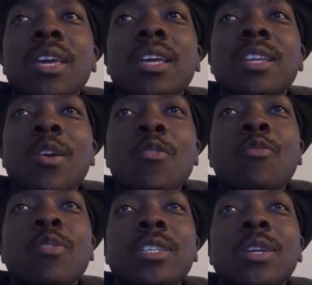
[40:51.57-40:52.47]
ain't getting no
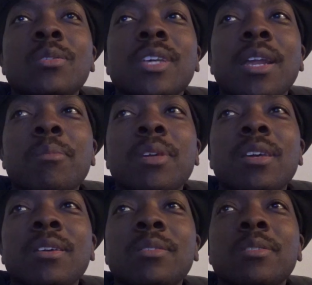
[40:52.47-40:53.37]
free jokes out of me,
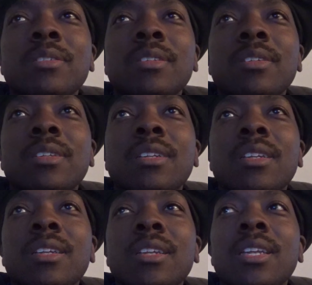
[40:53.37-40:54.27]
yo.
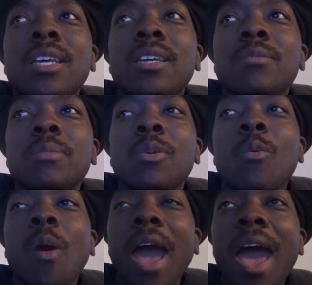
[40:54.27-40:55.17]
Niggas be
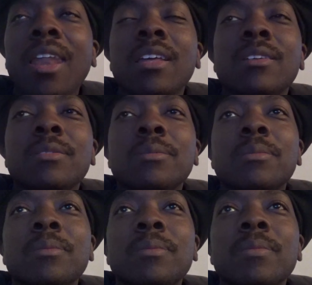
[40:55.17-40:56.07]
wildin'.
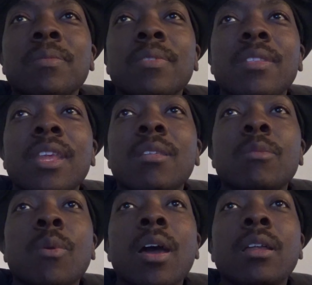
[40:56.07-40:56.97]
Niggas
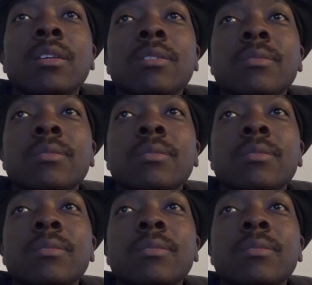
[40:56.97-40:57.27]
be wildin'.